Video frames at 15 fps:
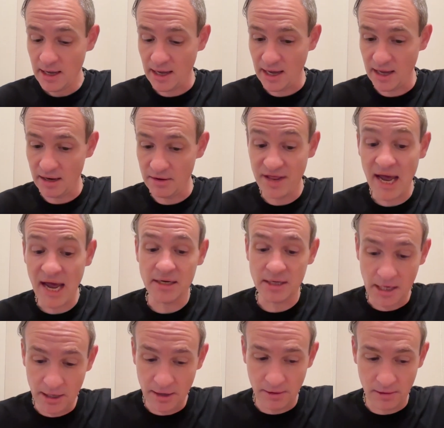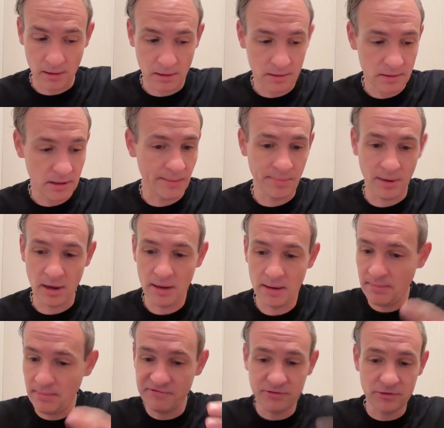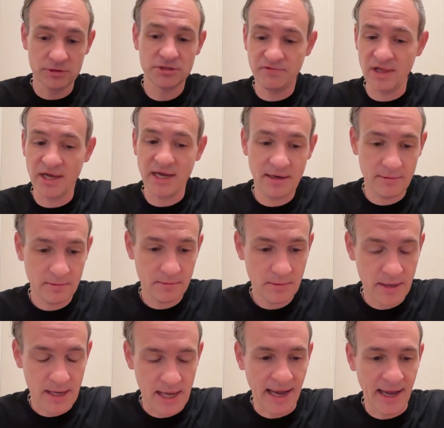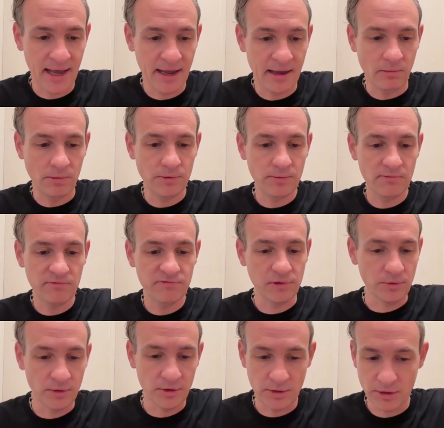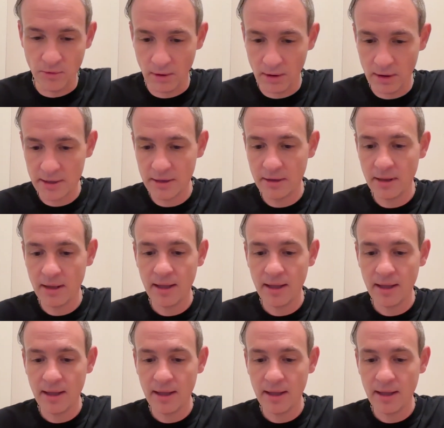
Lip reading: And that year, I bought my first flight and flew to New York